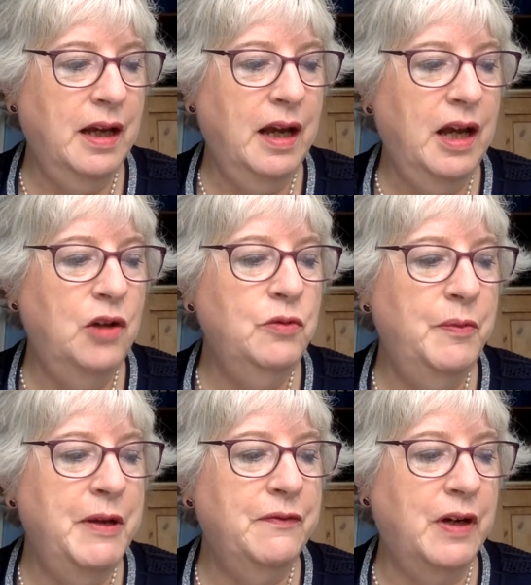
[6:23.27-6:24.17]
how will
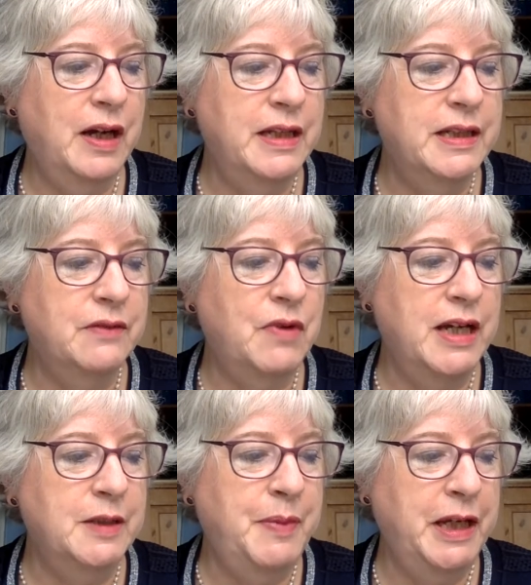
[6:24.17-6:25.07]
we find the
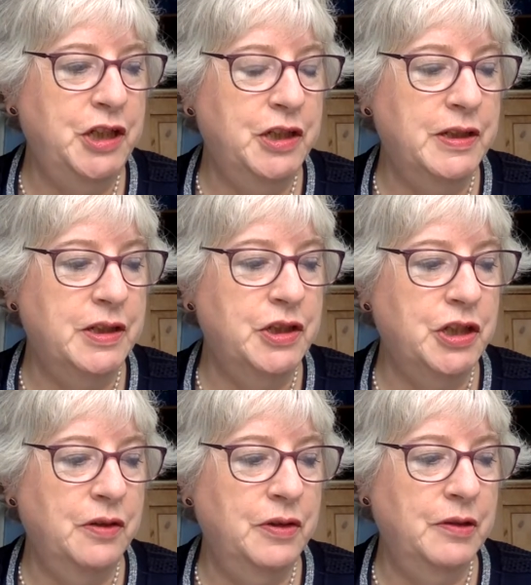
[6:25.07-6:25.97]
right pictures to
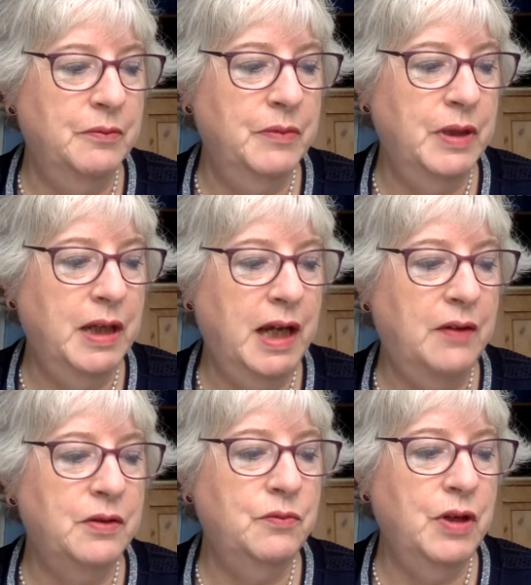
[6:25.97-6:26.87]
show them how
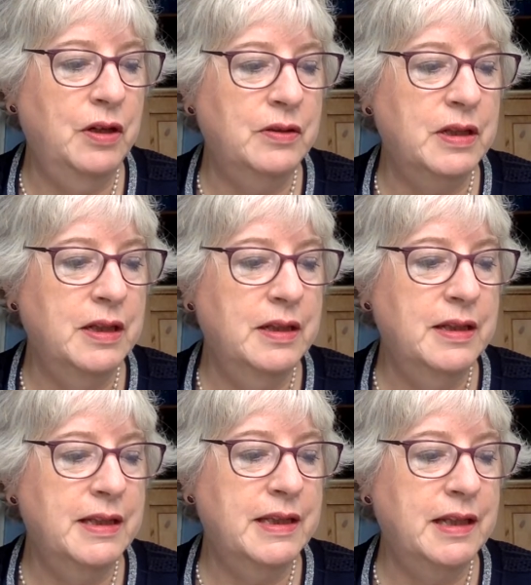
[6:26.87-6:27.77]
the world
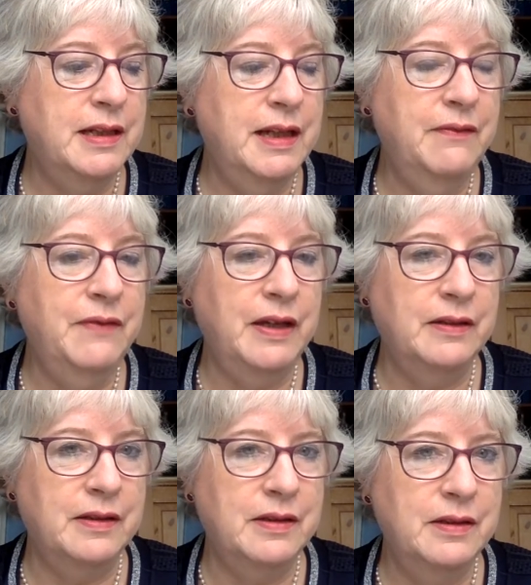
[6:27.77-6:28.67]
suddenly
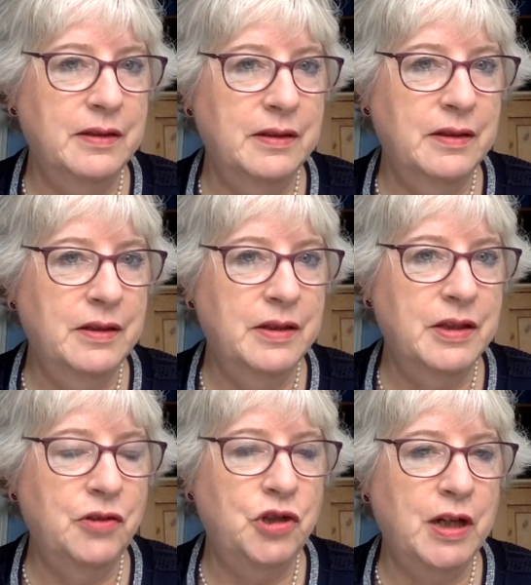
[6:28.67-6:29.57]
felt
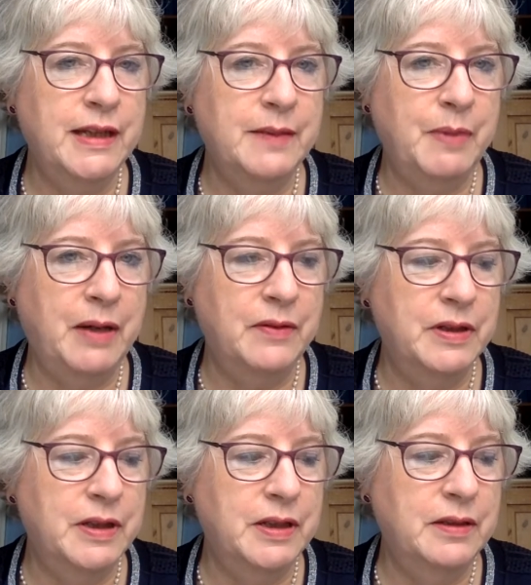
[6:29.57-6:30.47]
so
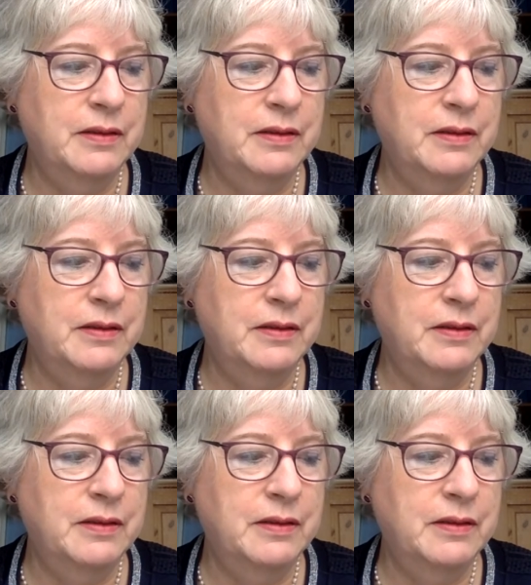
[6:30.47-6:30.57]
transparent?